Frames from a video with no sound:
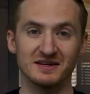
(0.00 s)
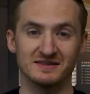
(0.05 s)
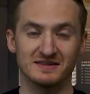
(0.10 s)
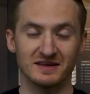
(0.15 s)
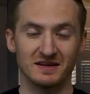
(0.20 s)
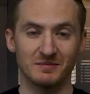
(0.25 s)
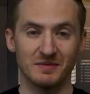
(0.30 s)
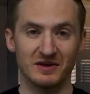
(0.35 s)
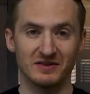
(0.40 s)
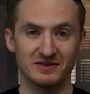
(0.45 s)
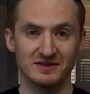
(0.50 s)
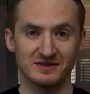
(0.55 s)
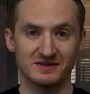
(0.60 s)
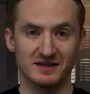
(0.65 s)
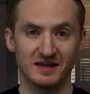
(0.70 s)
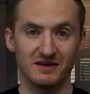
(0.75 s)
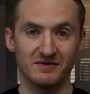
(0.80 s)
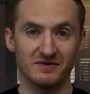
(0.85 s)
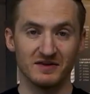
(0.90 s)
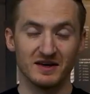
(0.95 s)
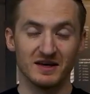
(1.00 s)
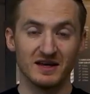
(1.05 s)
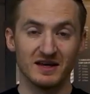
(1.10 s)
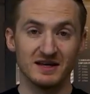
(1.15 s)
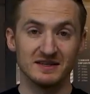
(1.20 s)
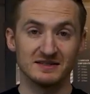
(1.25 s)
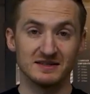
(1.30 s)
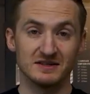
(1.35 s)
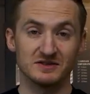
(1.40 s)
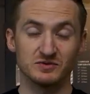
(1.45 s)
nice thing about this safe
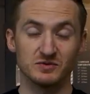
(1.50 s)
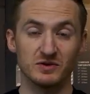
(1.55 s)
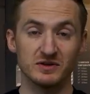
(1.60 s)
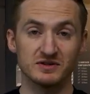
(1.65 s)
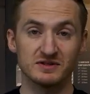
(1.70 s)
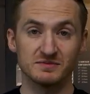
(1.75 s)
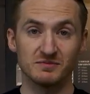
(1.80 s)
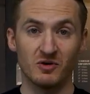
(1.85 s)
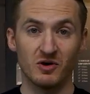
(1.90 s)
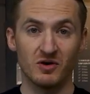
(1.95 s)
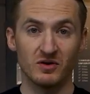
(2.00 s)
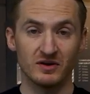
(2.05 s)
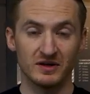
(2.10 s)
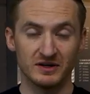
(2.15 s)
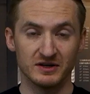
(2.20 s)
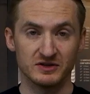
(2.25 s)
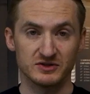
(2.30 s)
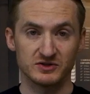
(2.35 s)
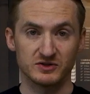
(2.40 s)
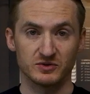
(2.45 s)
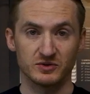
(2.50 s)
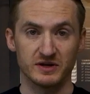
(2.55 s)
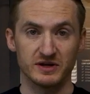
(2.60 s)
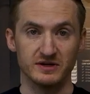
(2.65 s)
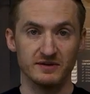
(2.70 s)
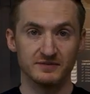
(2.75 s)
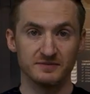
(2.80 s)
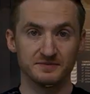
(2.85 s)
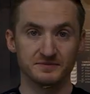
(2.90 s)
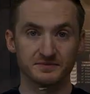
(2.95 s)
is that it's really small and
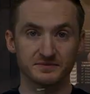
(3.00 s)
discreet.